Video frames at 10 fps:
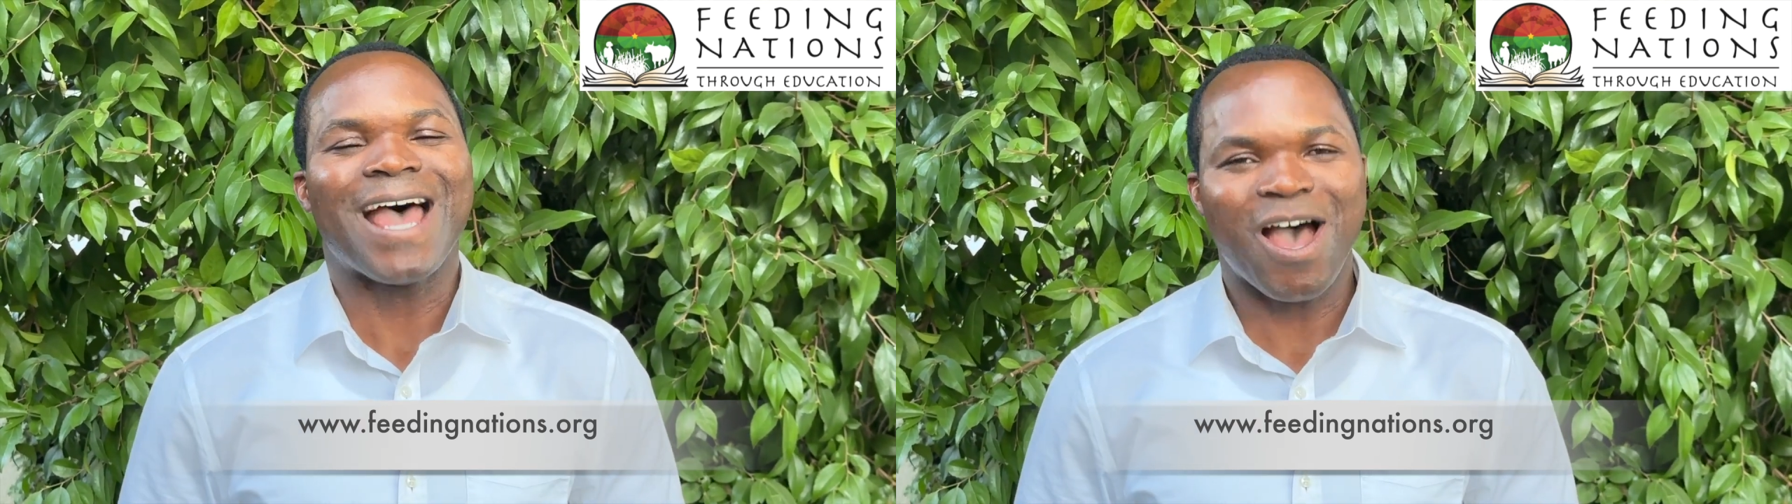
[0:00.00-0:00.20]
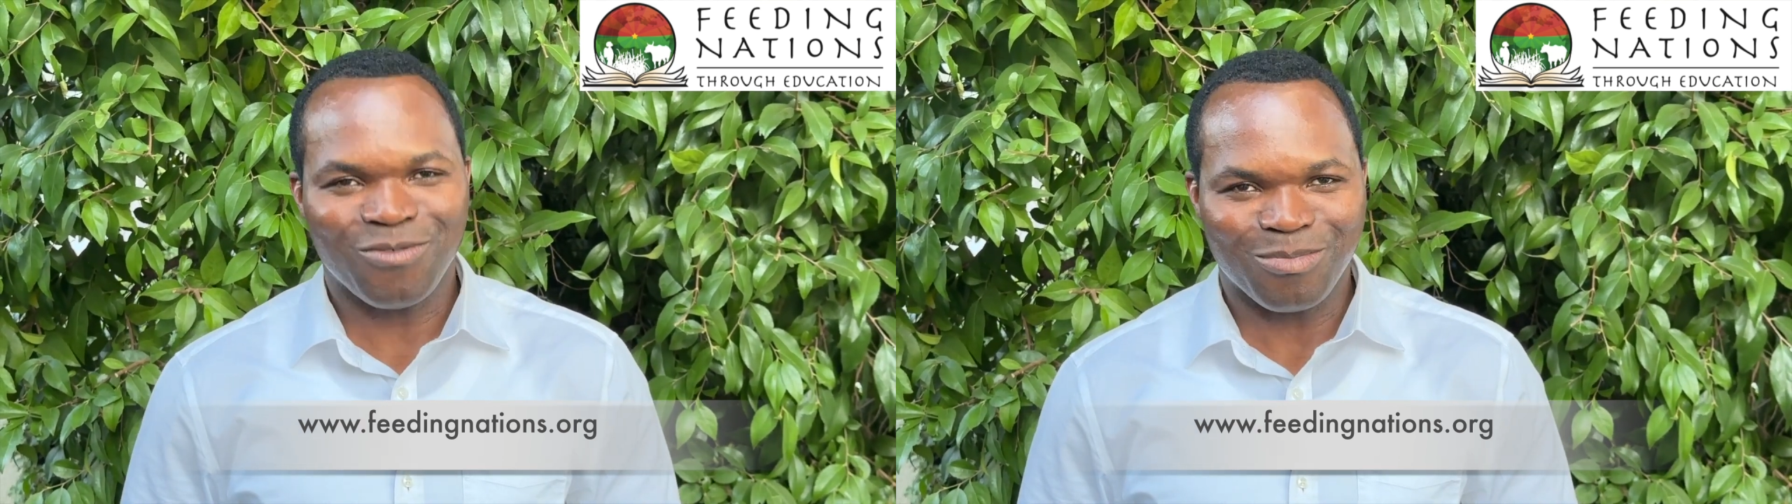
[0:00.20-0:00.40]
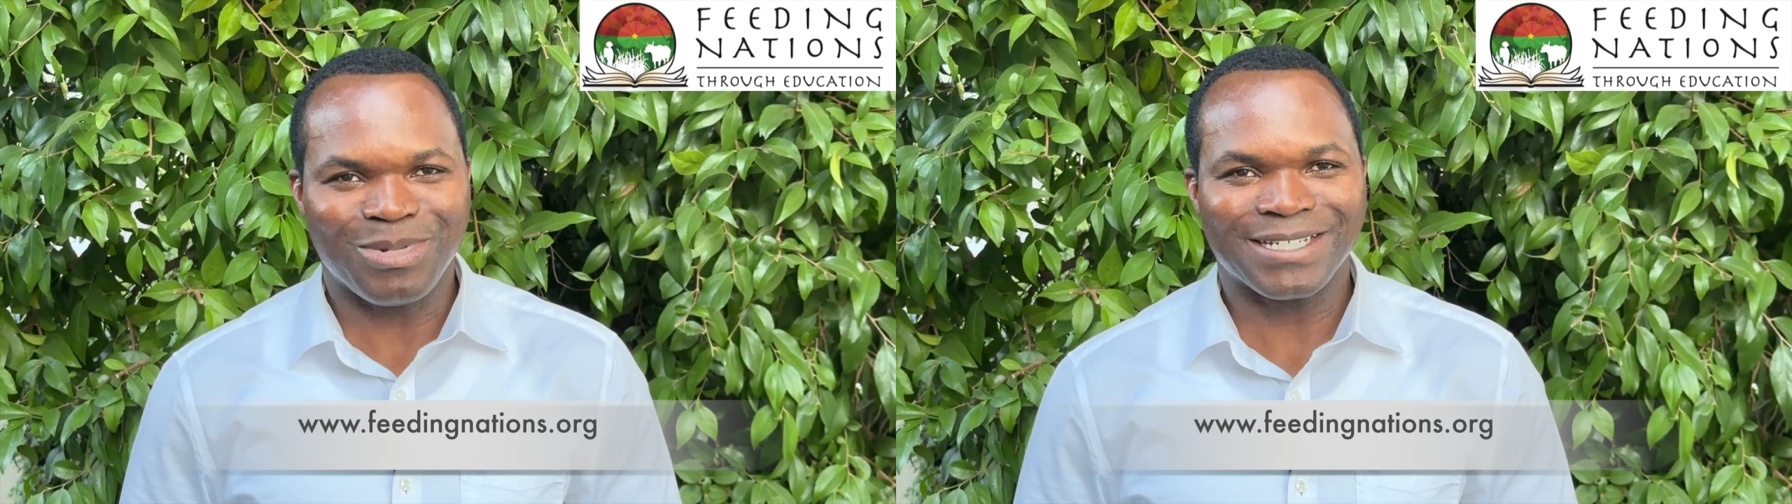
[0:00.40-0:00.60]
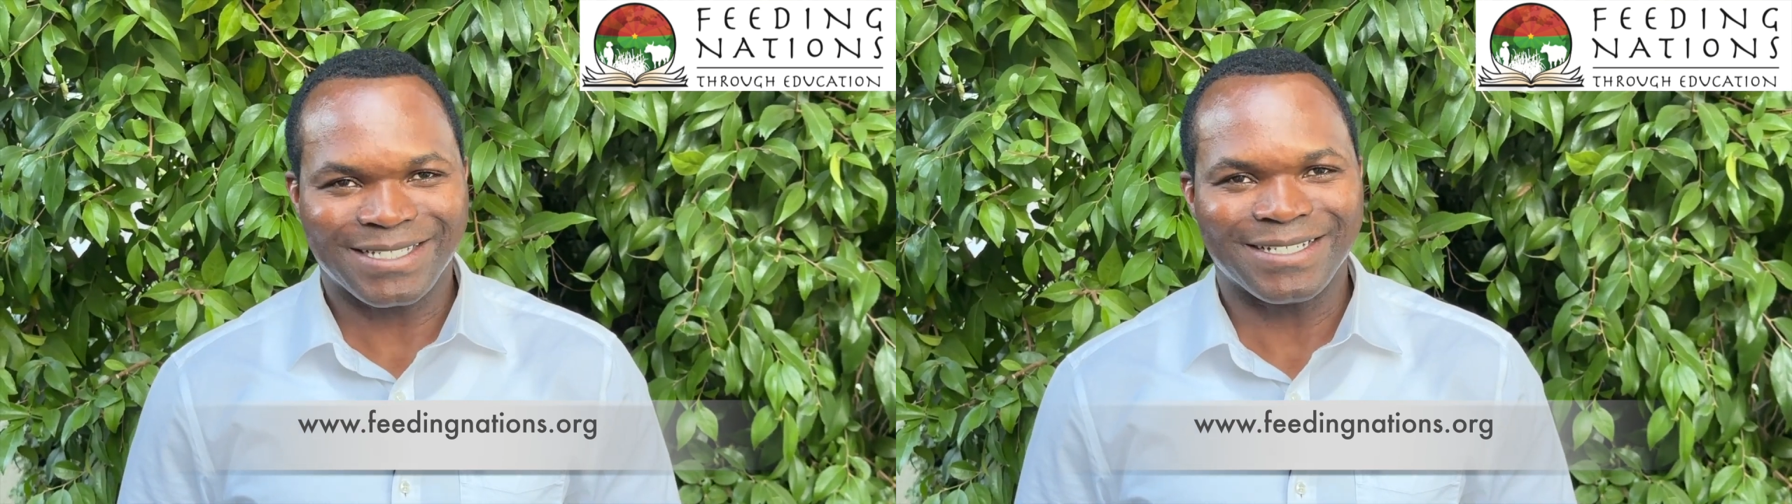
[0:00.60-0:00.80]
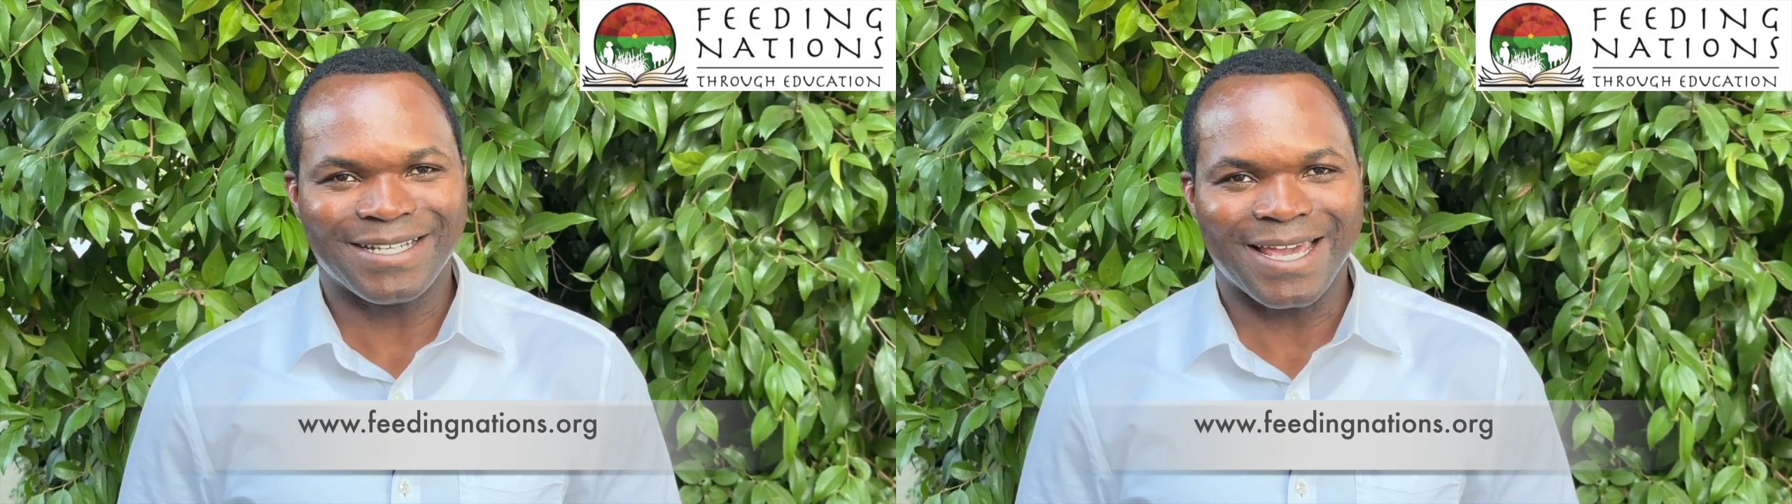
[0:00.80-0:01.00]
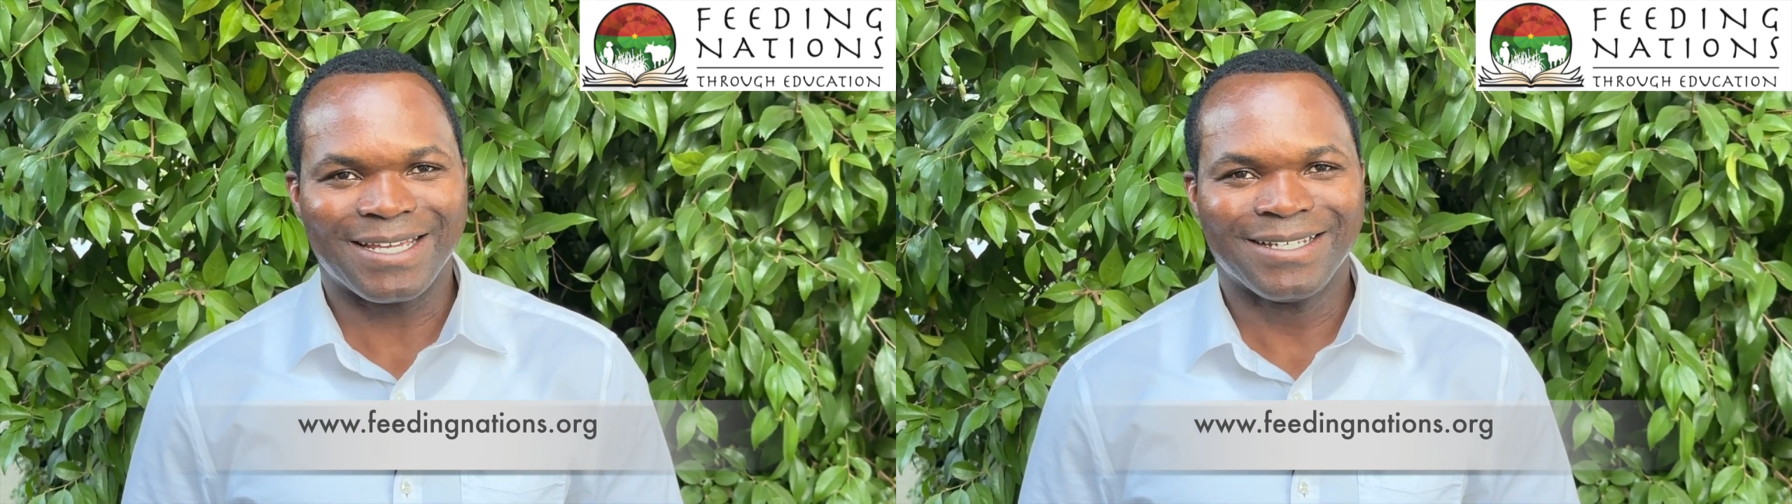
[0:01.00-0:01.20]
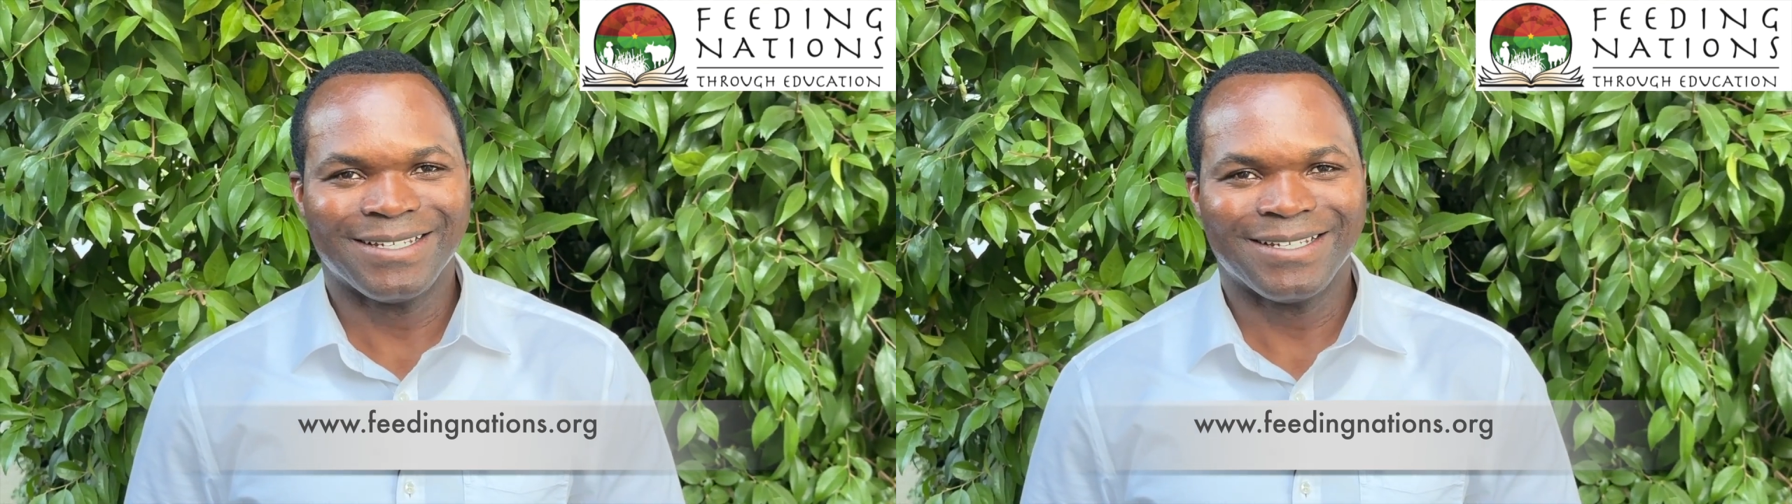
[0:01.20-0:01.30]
have a blessed day.